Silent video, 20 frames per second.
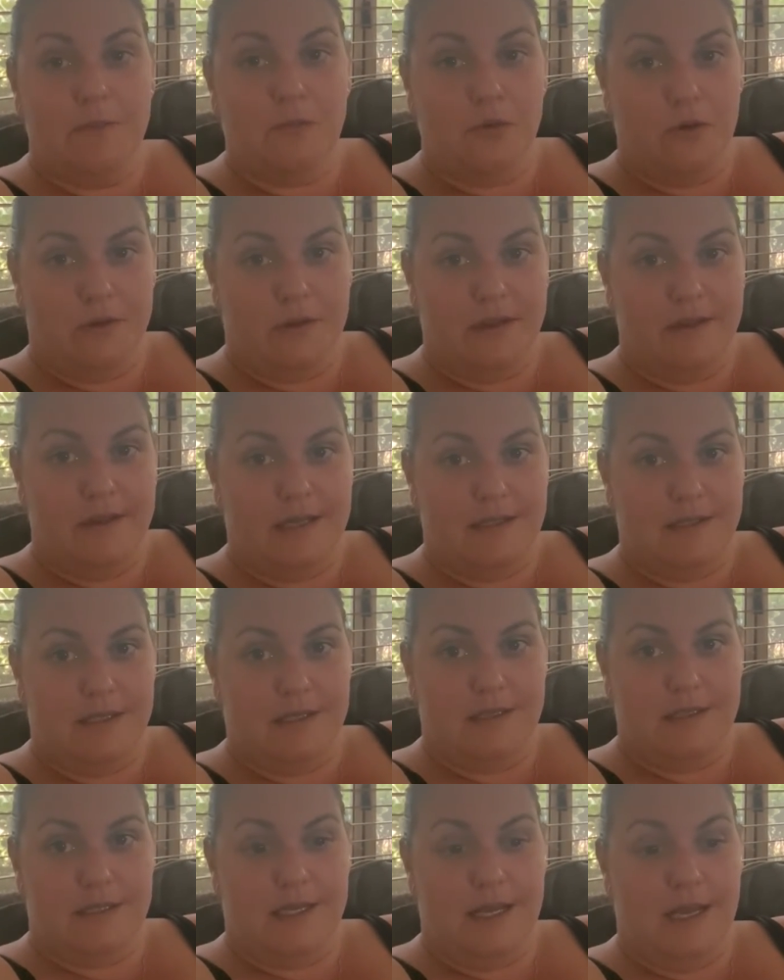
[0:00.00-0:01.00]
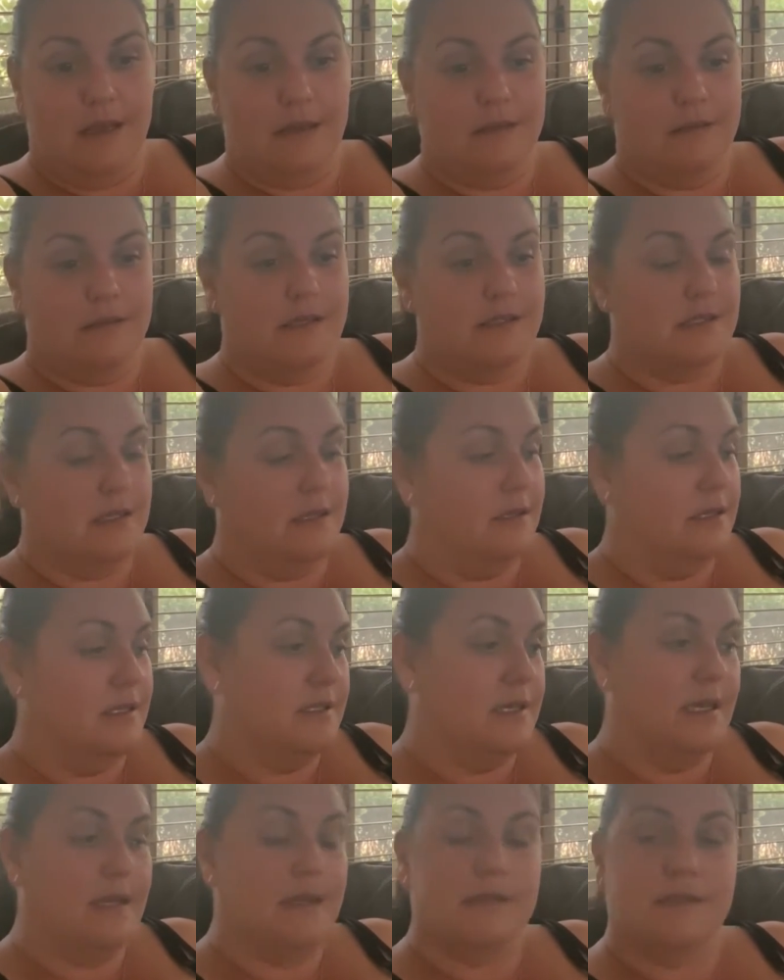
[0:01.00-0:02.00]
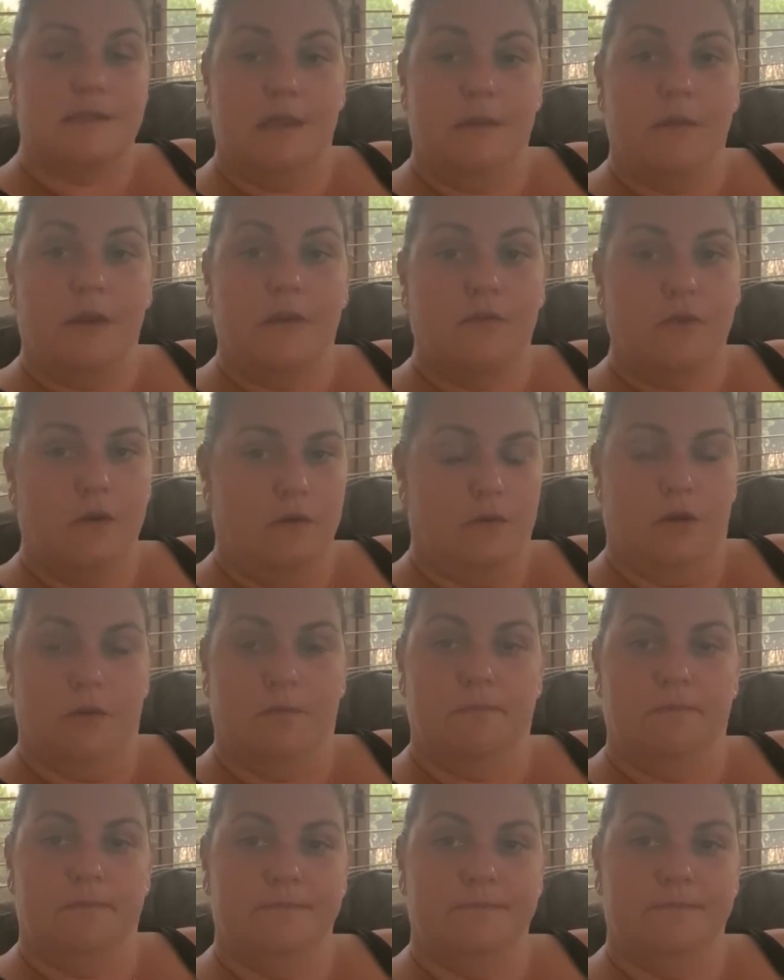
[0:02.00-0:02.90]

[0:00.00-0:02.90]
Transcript: more than that done today, because at least I can see my front room.